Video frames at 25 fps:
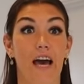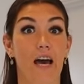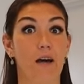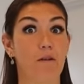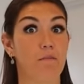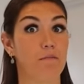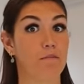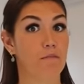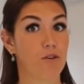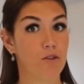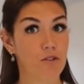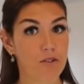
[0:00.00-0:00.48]

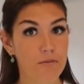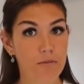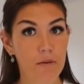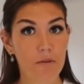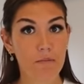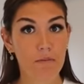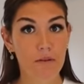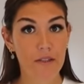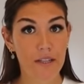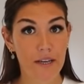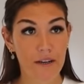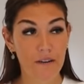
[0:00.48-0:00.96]
that most
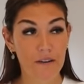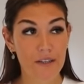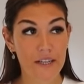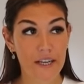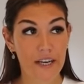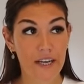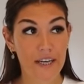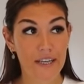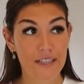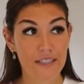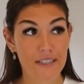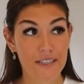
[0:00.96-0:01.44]
people
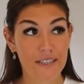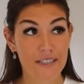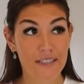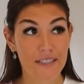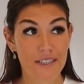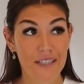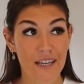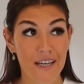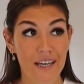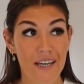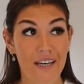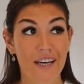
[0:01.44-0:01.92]

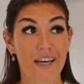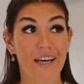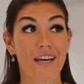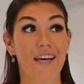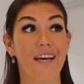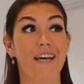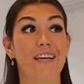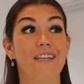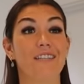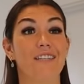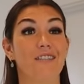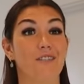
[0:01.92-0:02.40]
nowadays,
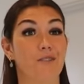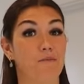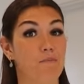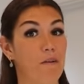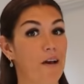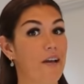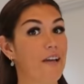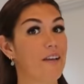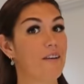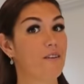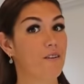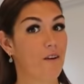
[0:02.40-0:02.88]

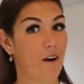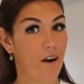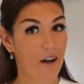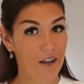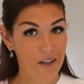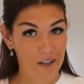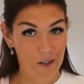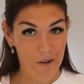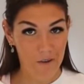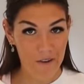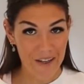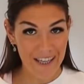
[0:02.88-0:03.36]
despite
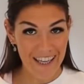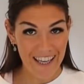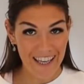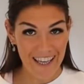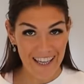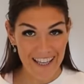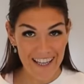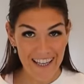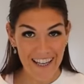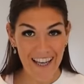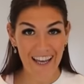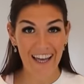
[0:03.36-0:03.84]
not knowing
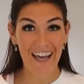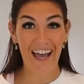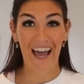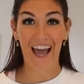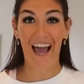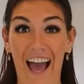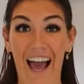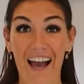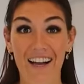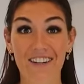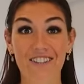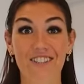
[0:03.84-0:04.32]
it,
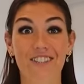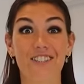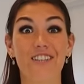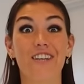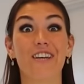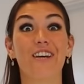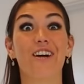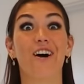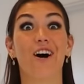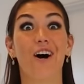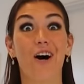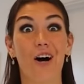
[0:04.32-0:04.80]

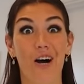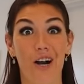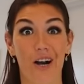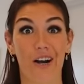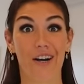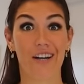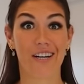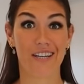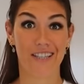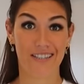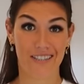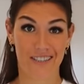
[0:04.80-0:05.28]
actually
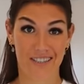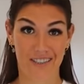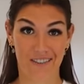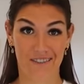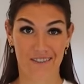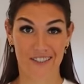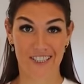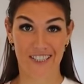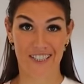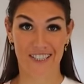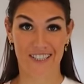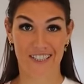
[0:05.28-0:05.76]
are
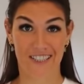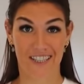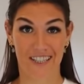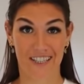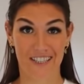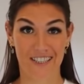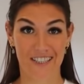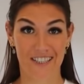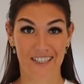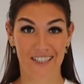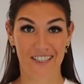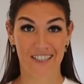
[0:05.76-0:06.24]
insulin
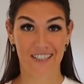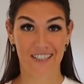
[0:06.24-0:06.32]
resistant.